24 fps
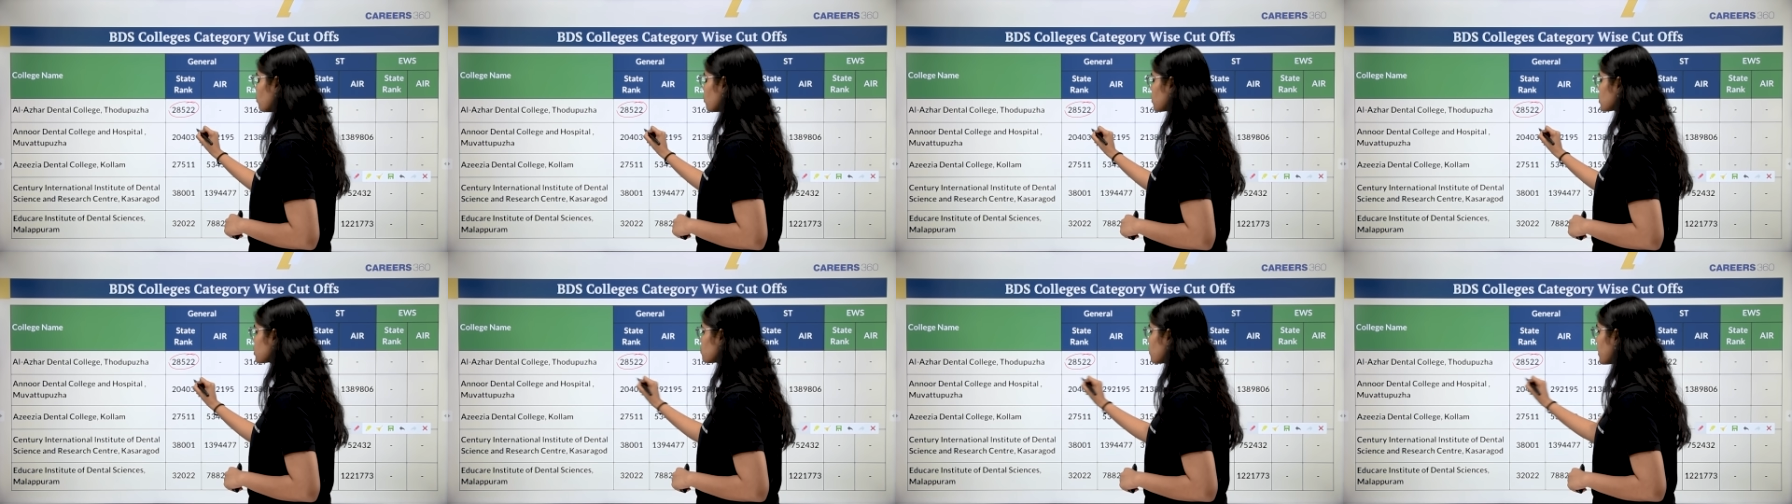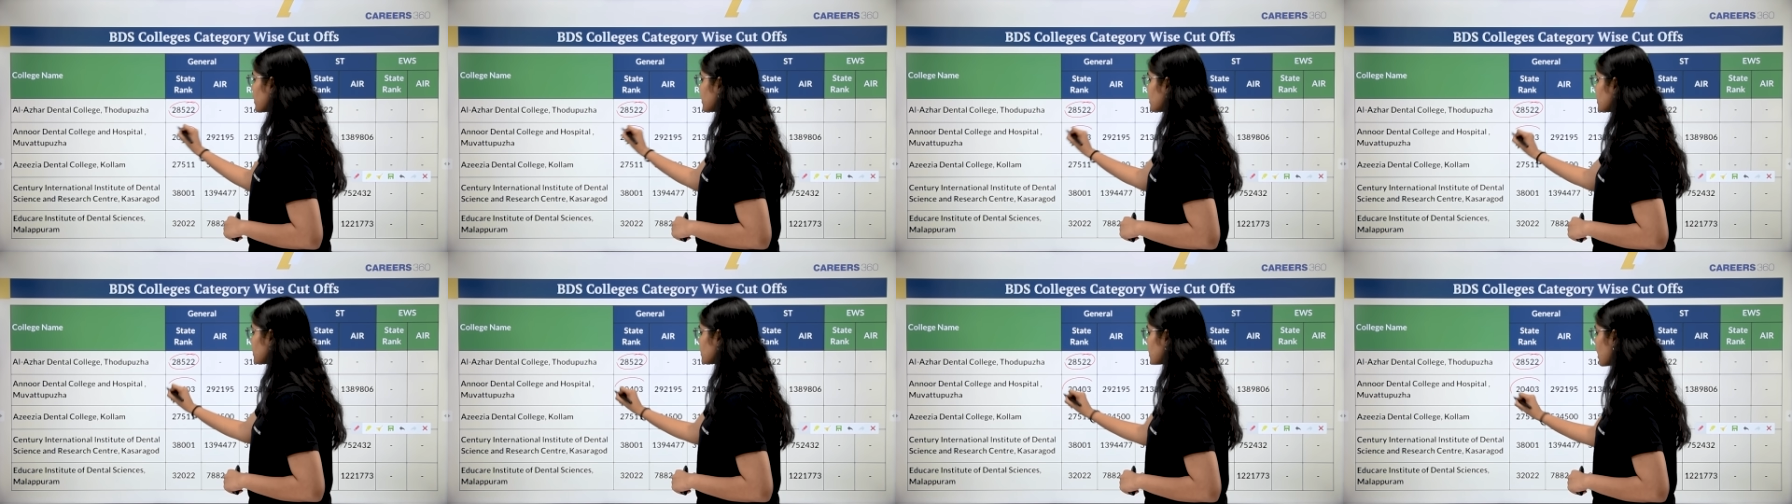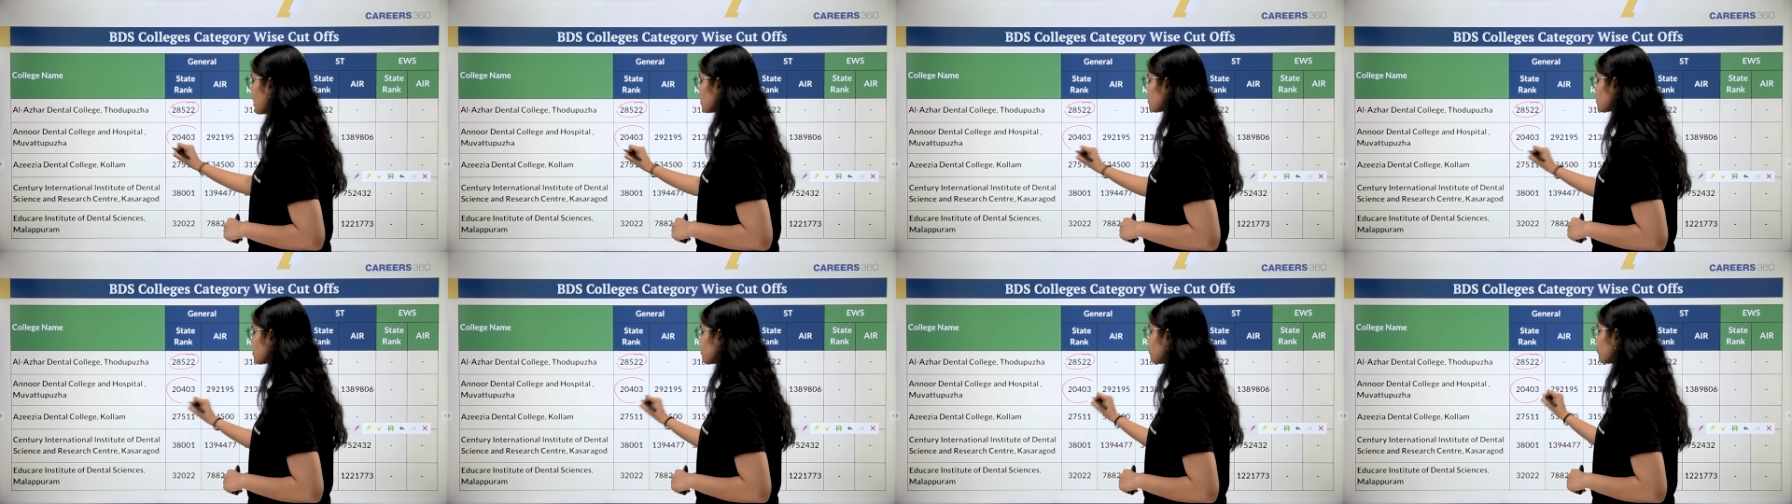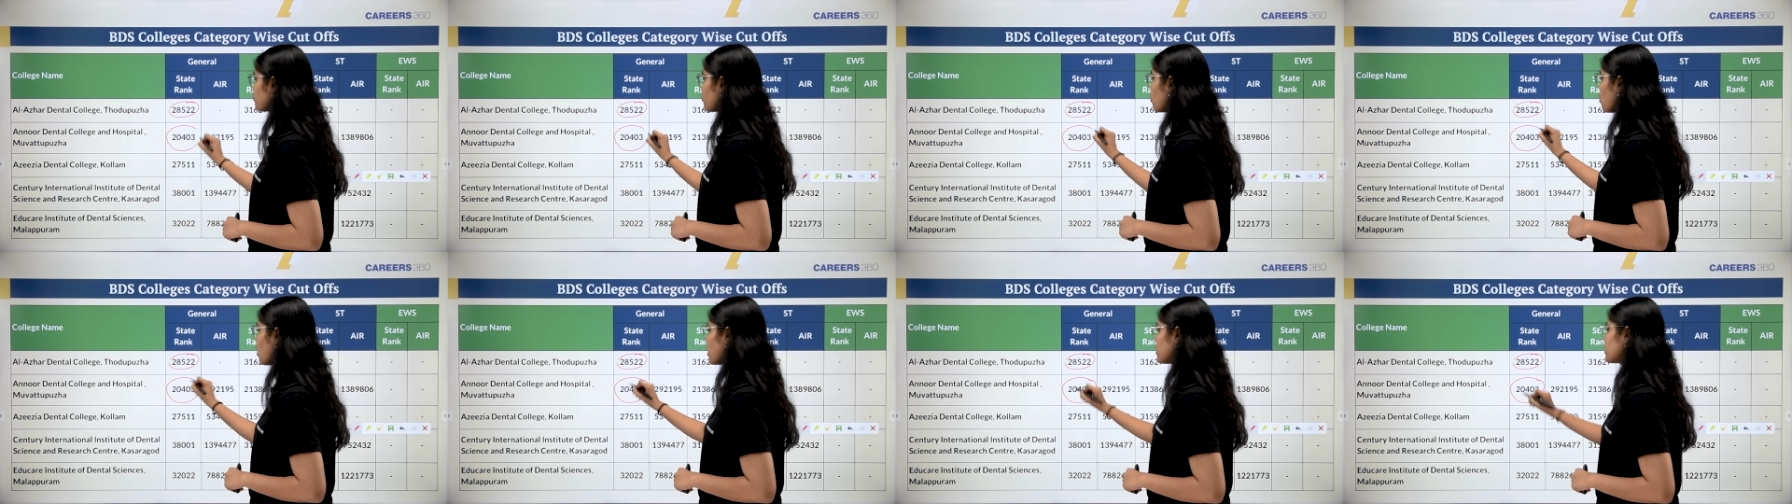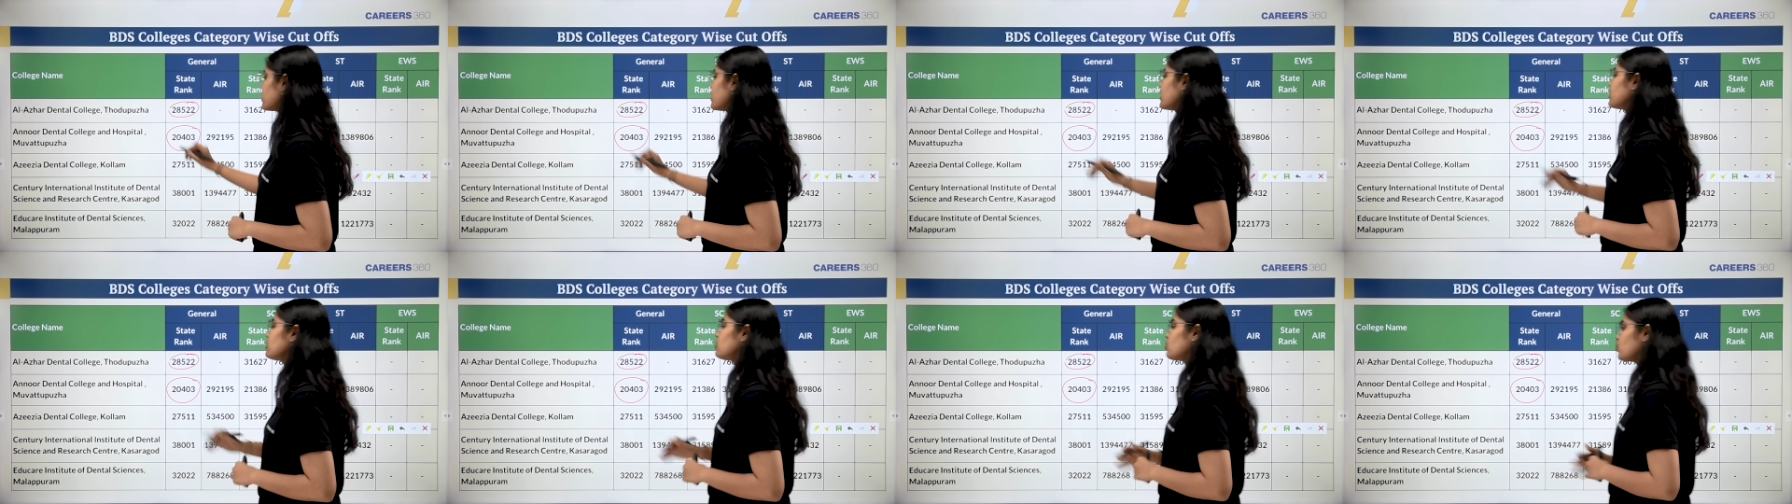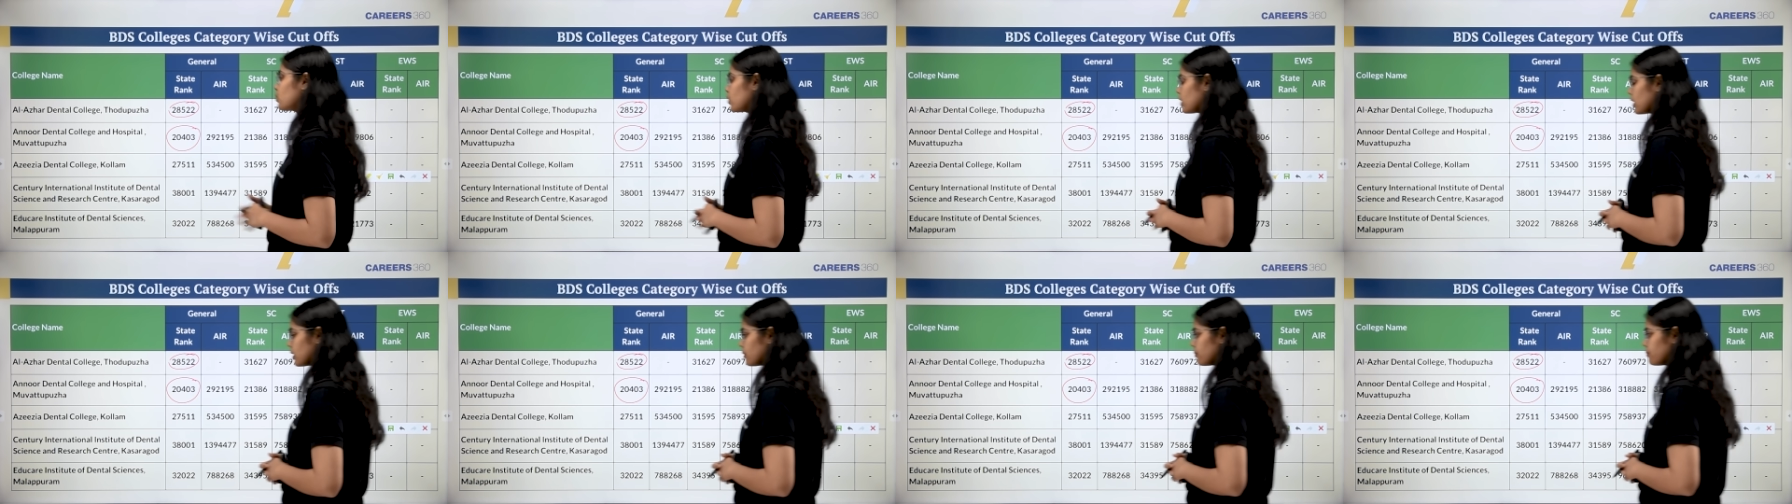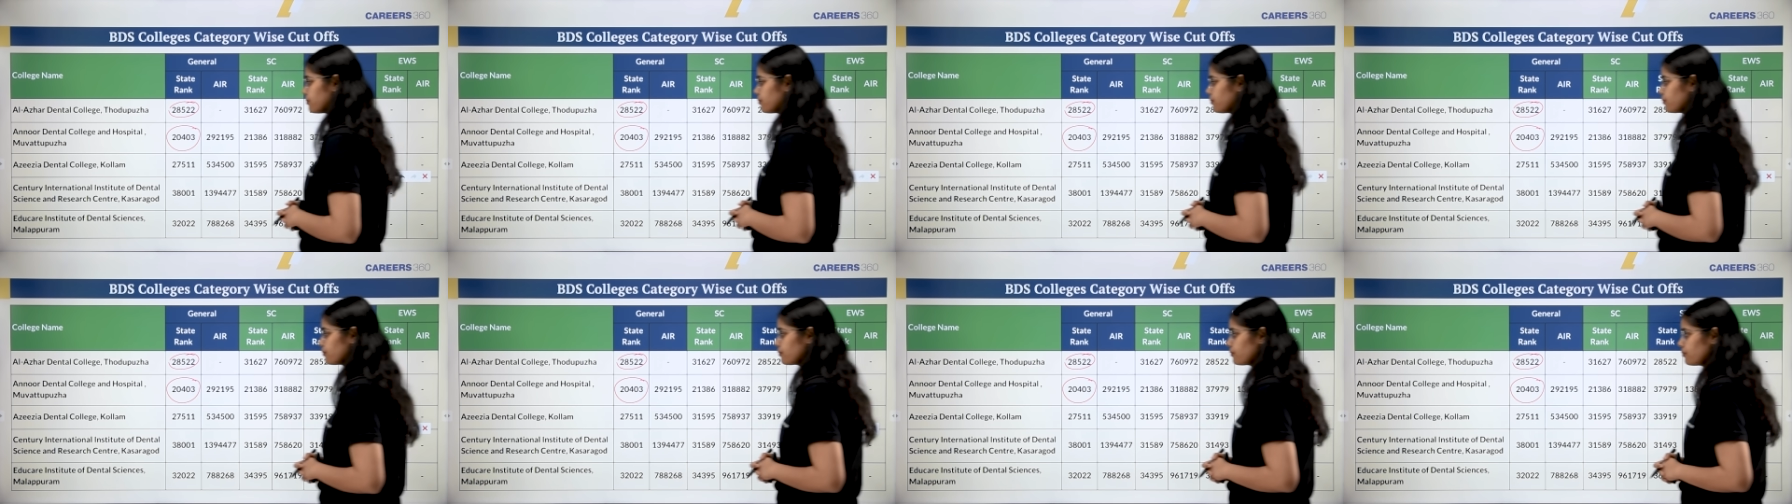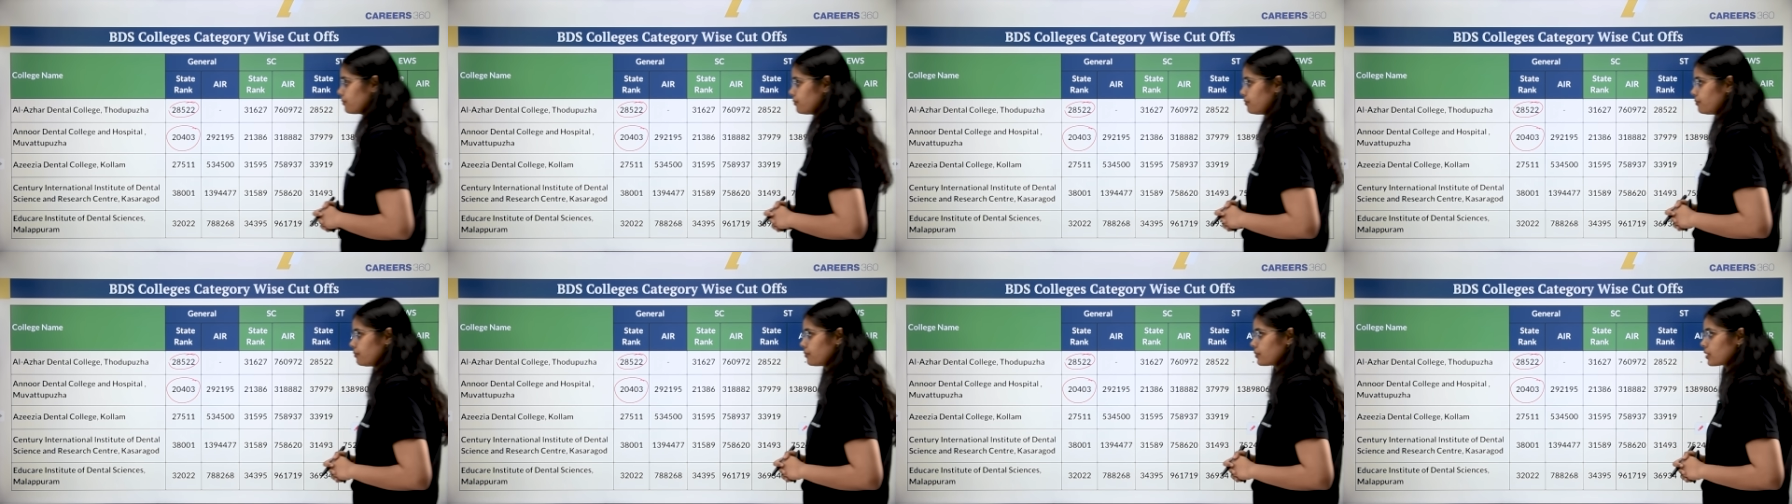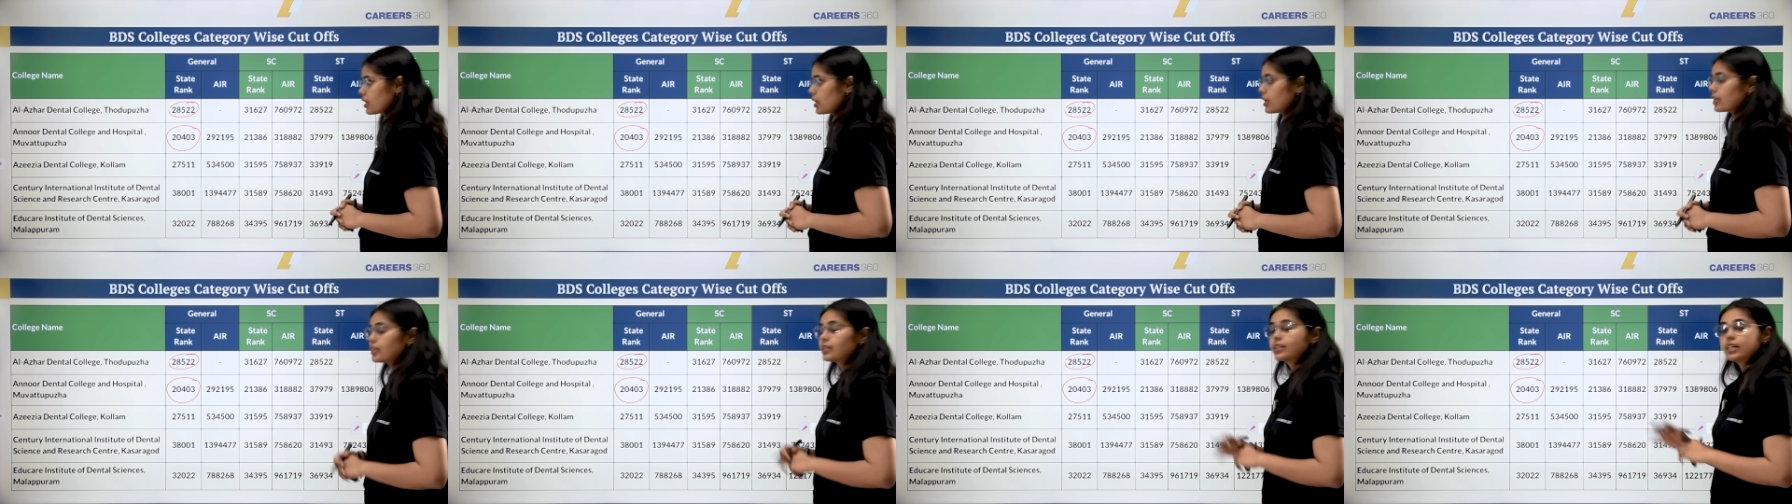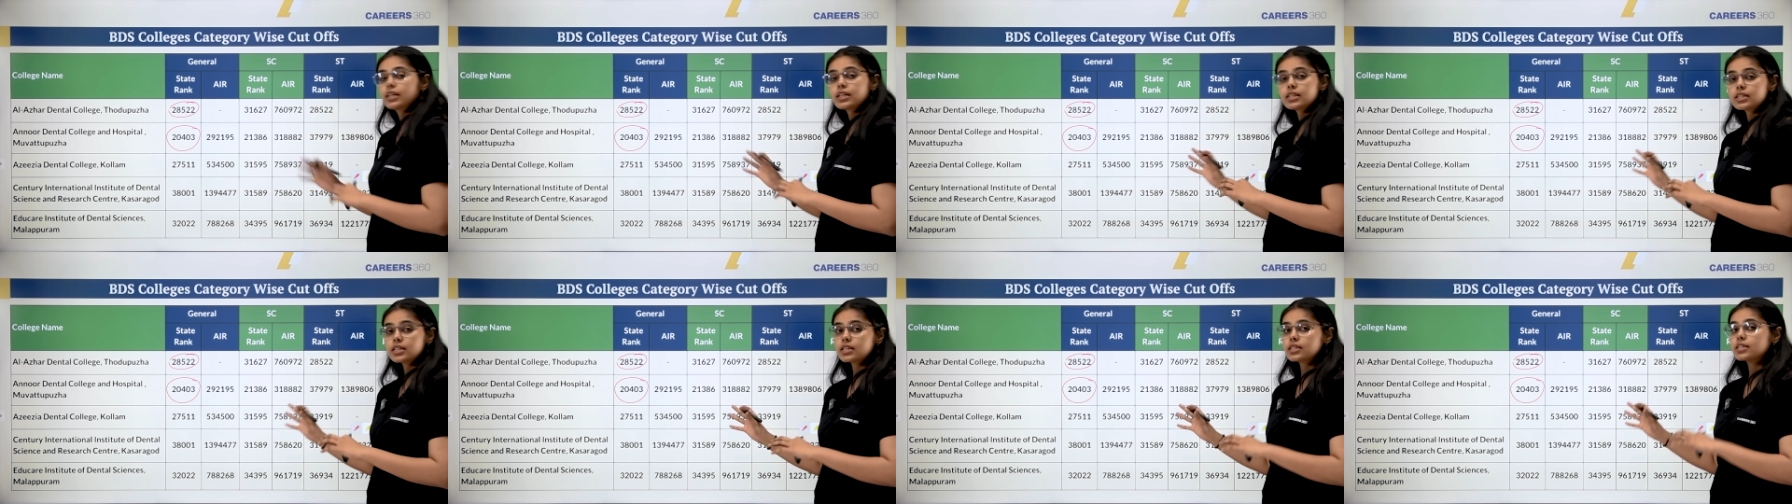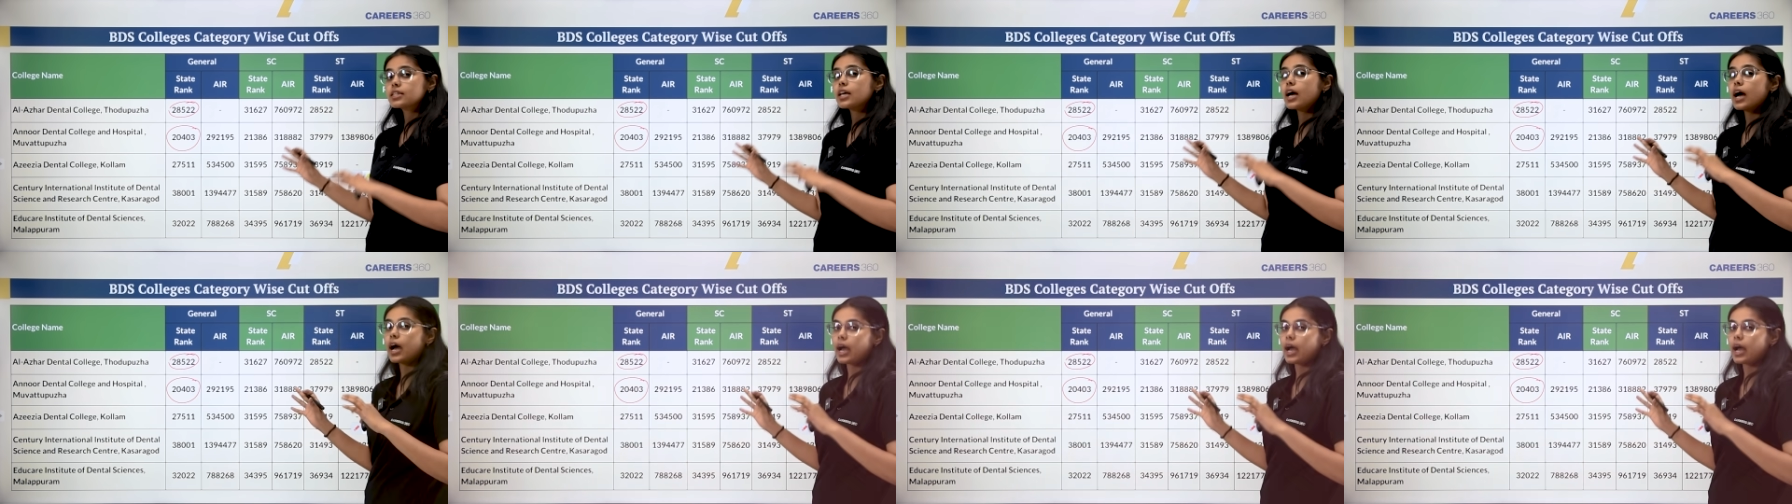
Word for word: was 20,403. This is the